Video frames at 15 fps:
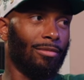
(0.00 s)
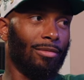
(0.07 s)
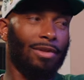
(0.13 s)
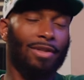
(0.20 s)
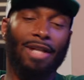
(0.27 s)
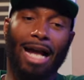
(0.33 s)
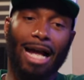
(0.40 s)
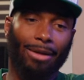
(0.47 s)

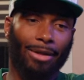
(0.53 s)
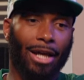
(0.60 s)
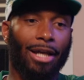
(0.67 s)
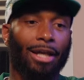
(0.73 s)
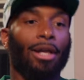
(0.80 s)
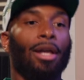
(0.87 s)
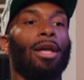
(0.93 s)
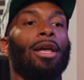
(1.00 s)
Top
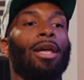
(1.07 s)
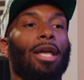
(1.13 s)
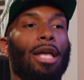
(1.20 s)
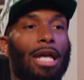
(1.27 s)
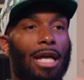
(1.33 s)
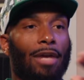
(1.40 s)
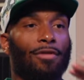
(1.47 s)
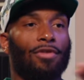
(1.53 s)
like
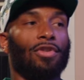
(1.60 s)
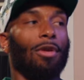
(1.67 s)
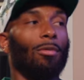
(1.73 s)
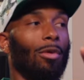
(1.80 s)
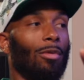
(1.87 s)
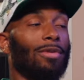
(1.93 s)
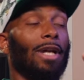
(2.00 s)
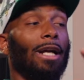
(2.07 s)
if
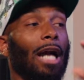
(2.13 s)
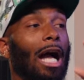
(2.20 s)
someone was like,